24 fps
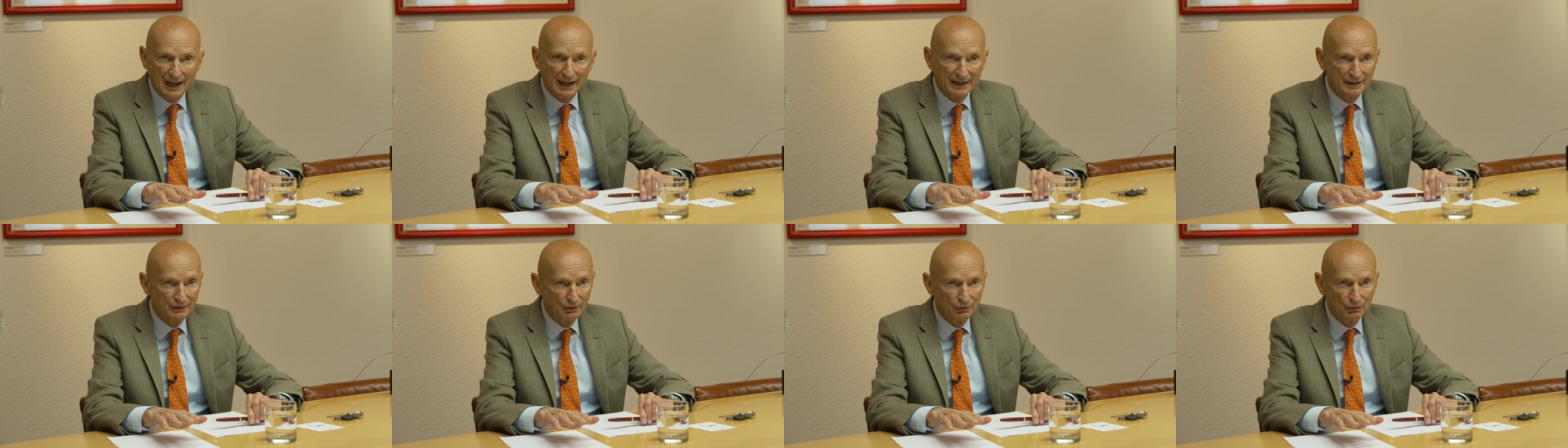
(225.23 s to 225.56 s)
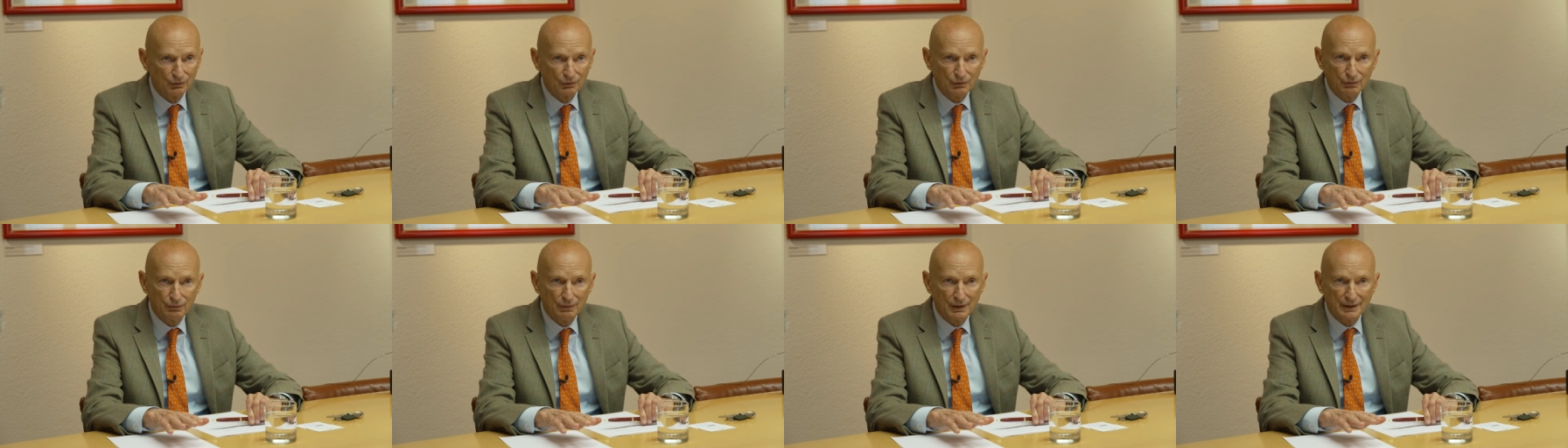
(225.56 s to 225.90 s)
I
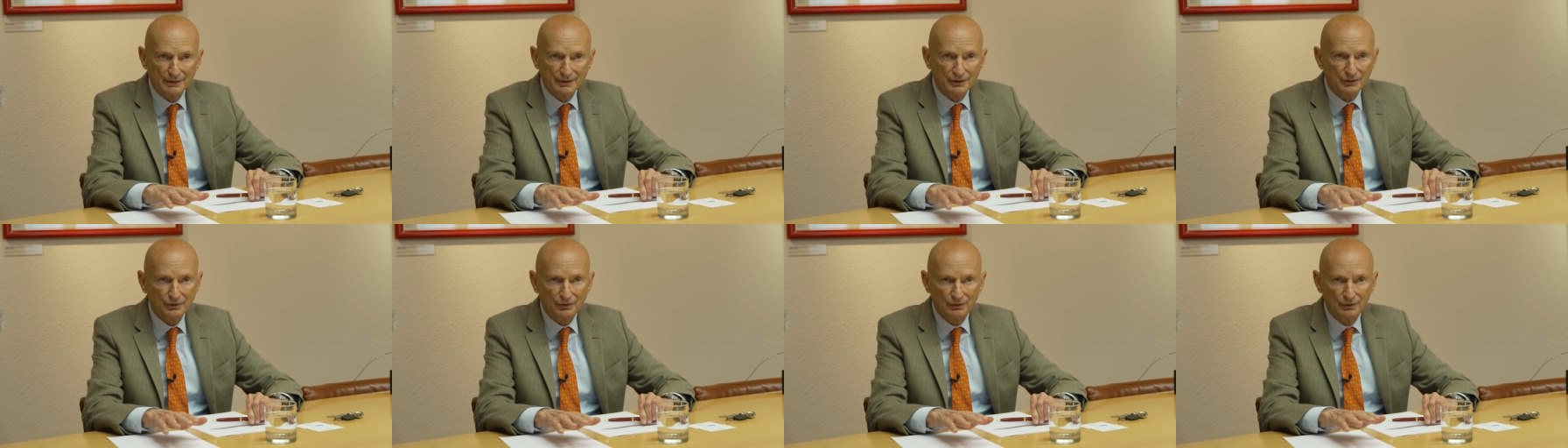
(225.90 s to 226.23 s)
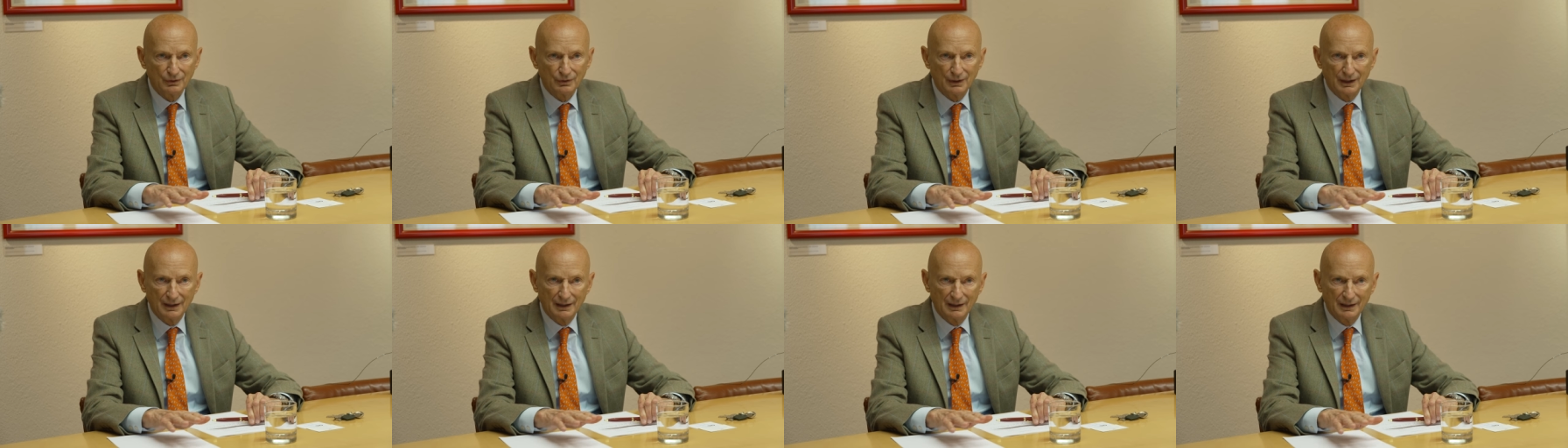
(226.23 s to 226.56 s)
don't want
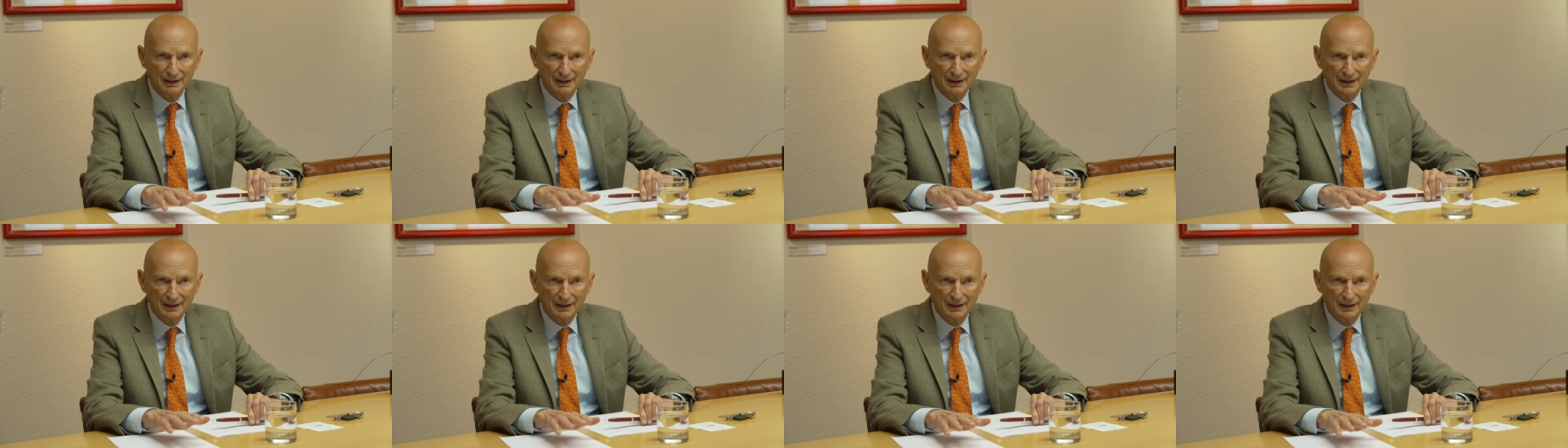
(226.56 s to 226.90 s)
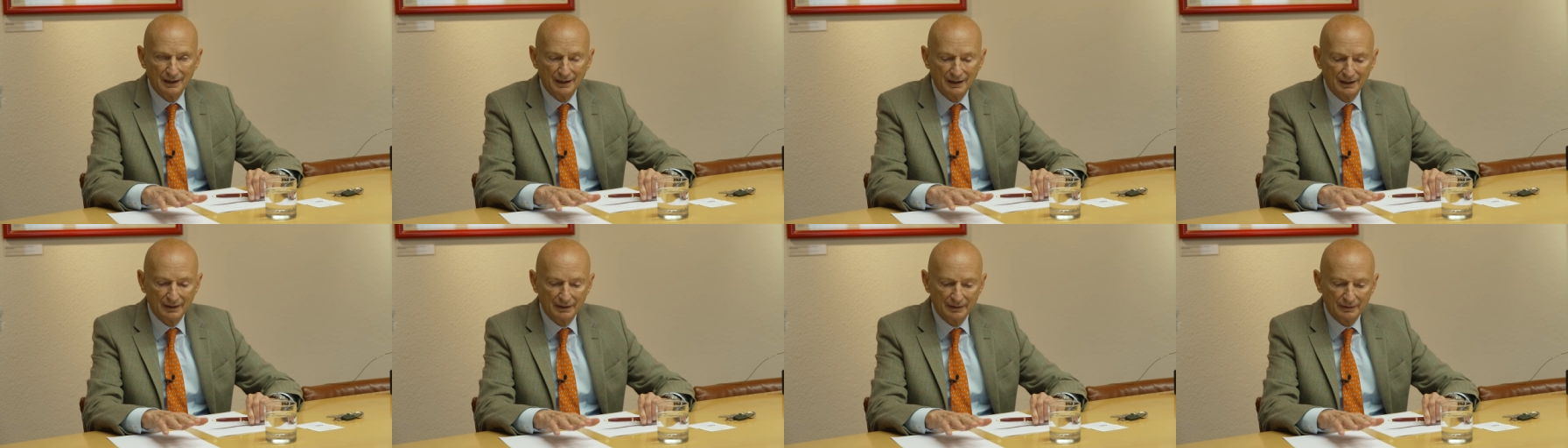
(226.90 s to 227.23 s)
to,
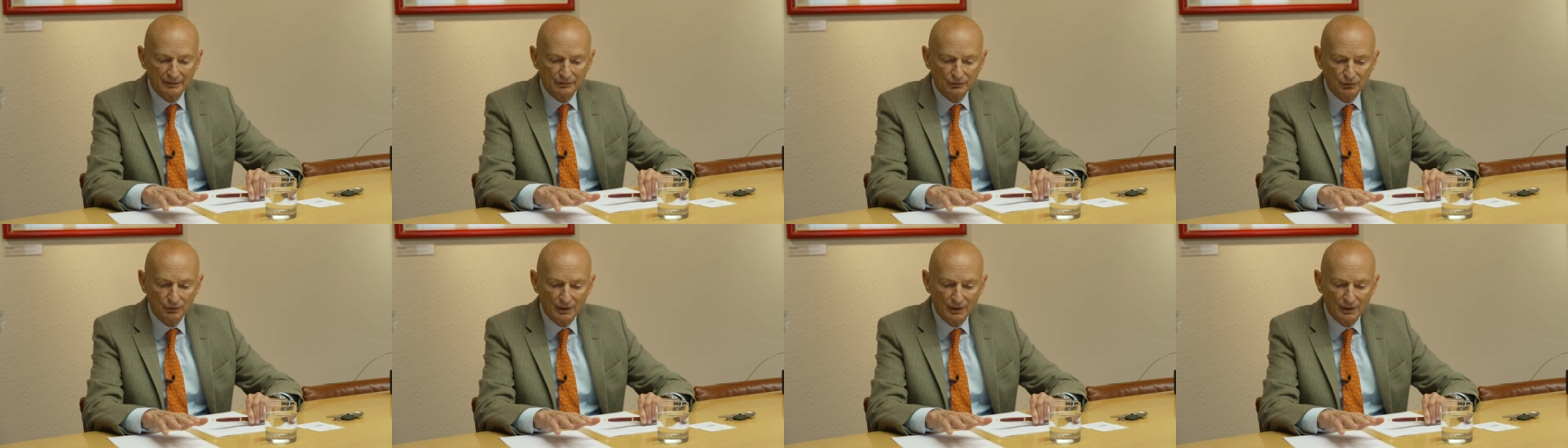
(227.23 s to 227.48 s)
uh,